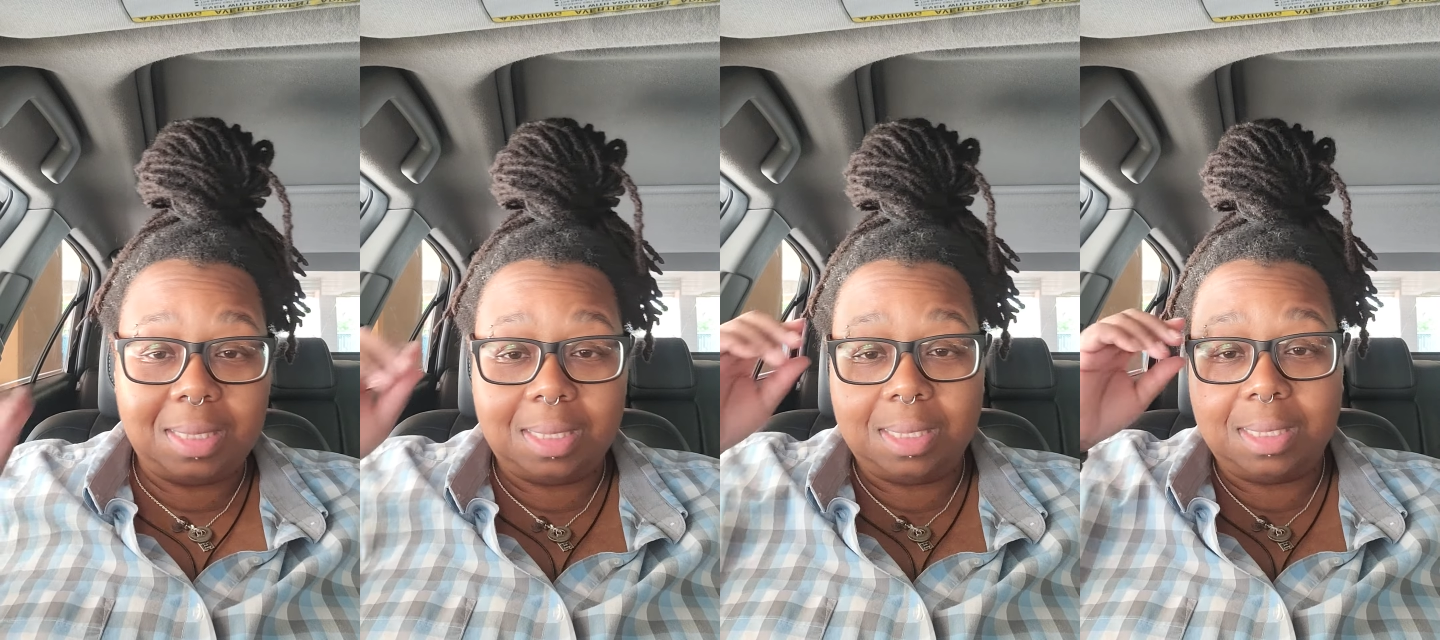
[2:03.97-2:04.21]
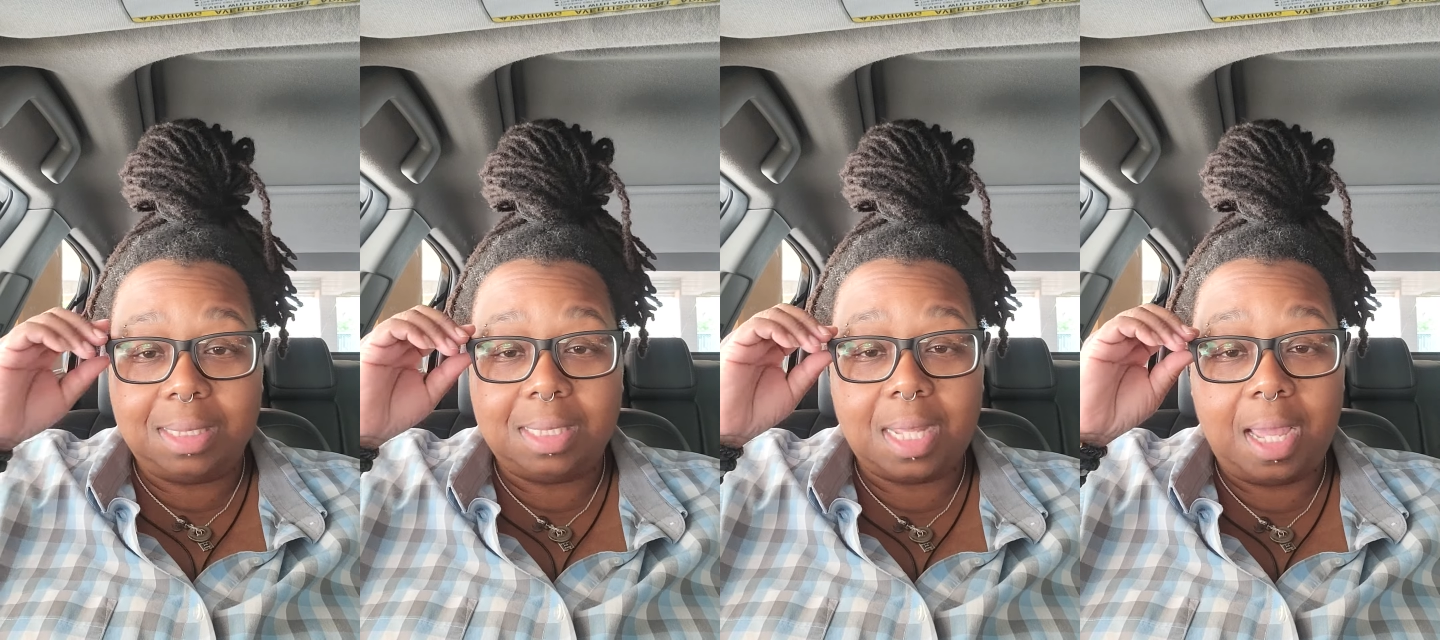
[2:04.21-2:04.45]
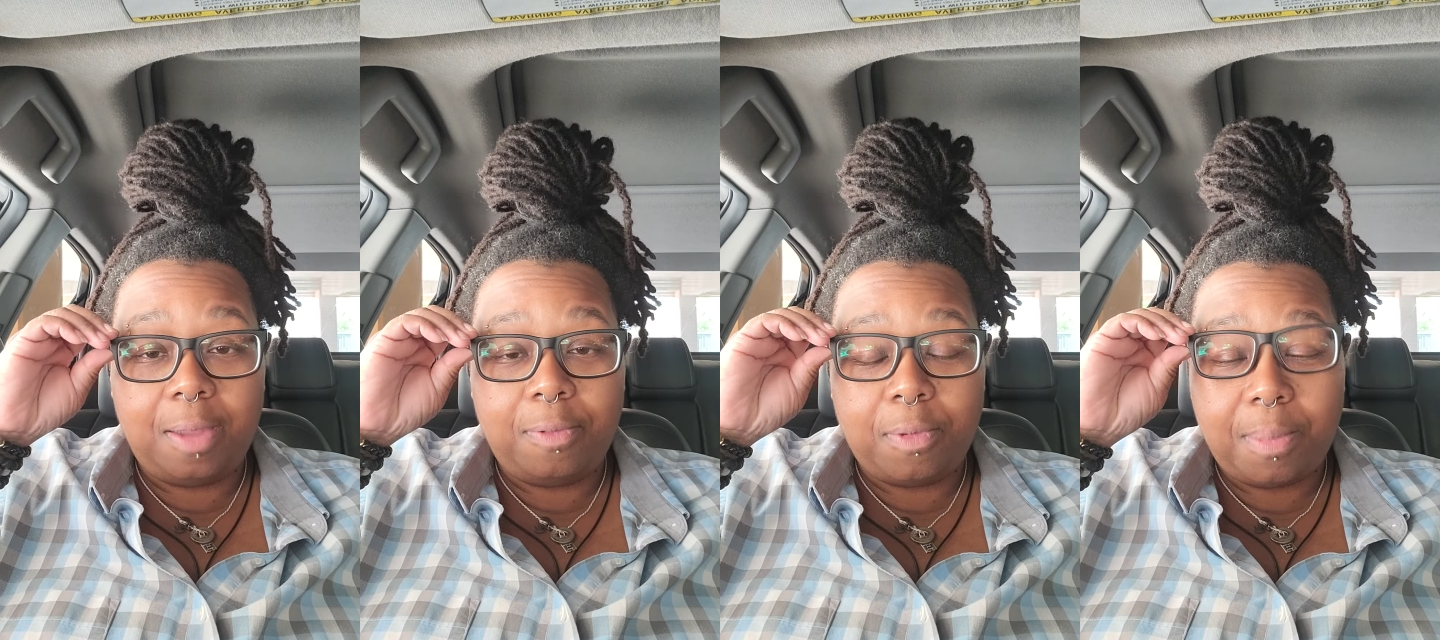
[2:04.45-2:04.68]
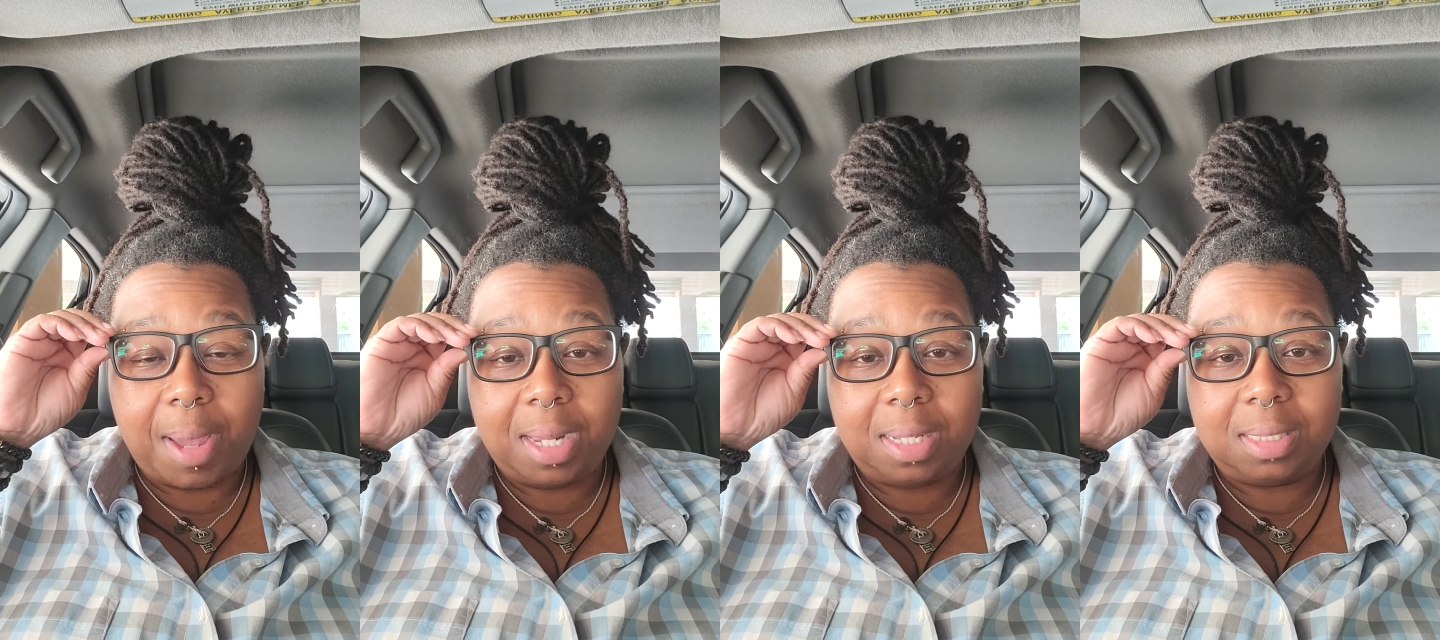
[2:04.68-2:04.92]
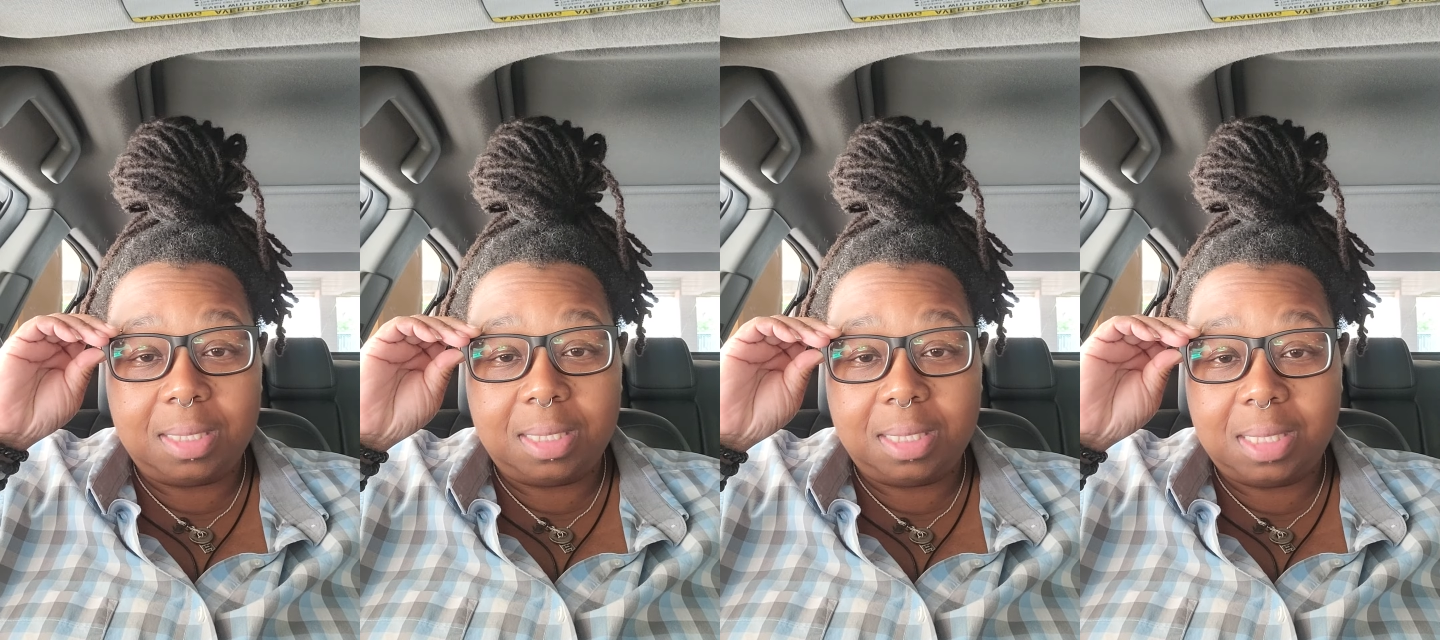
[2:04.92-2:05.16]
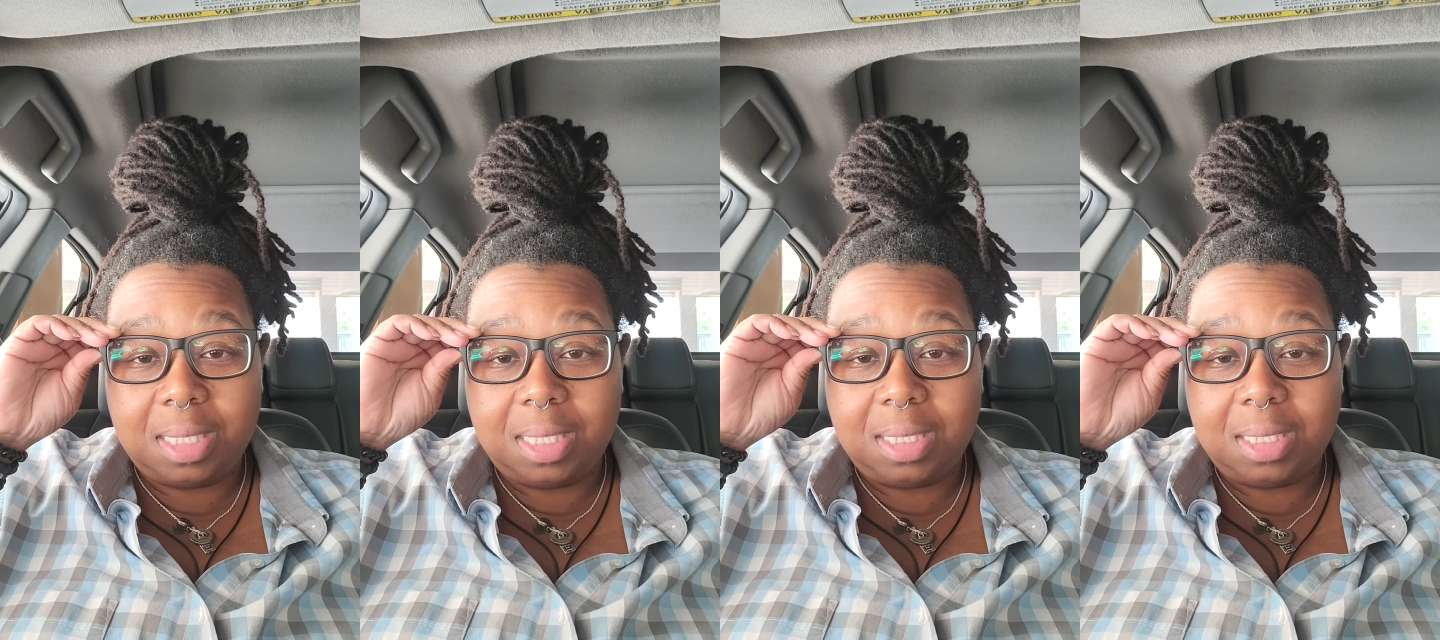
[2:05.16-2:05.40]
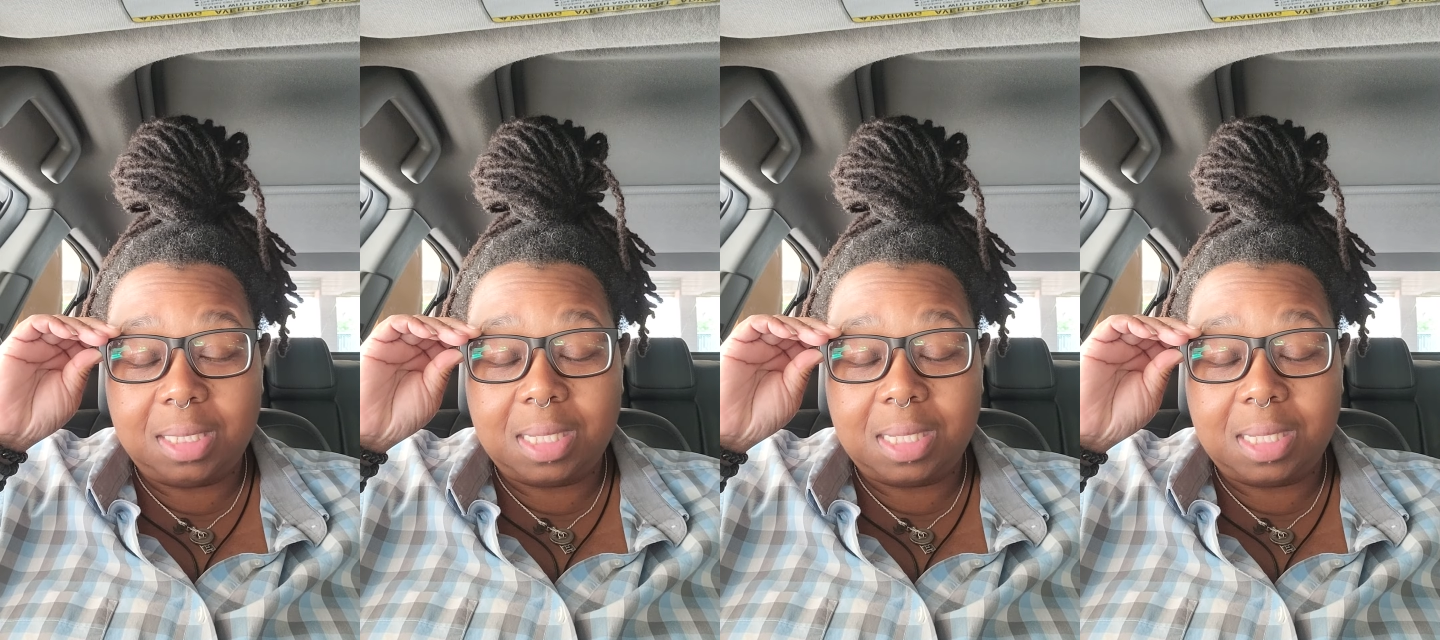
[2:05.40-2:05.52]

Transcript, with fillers: This is everybody's disease,